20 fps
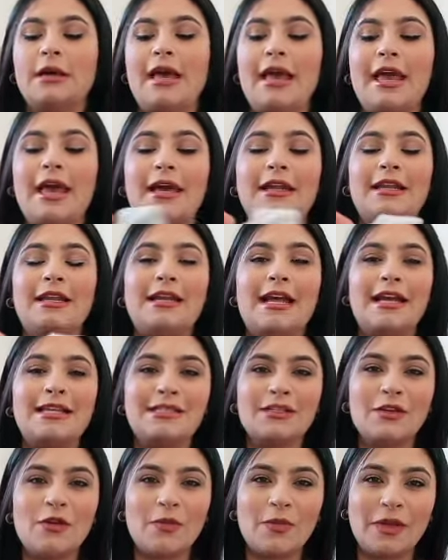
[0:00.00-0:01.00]
And
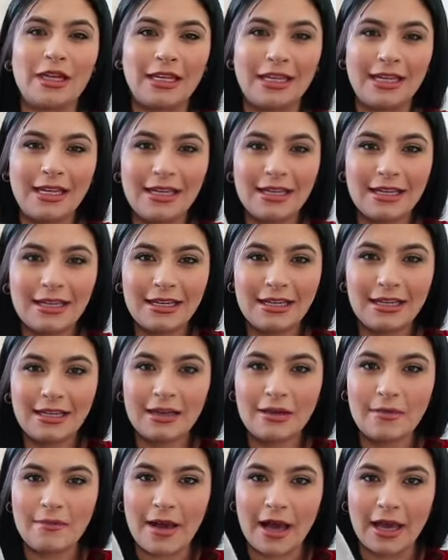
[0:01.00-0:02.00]
nice little beanie.
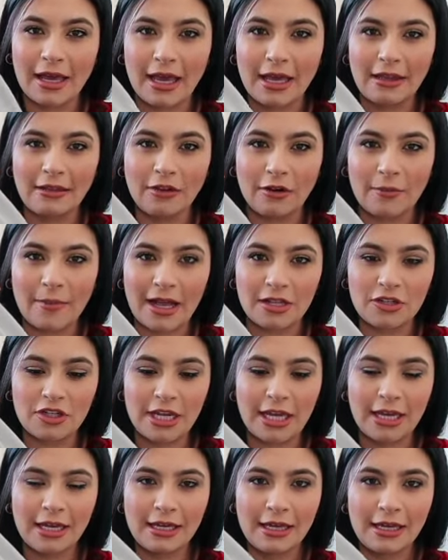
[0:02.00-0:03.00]
Again, they're
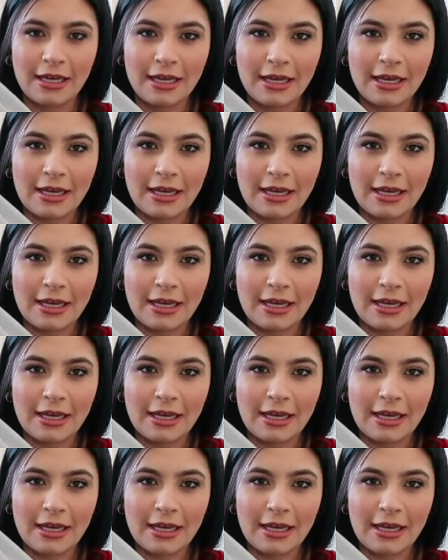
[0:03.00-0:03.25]
matching.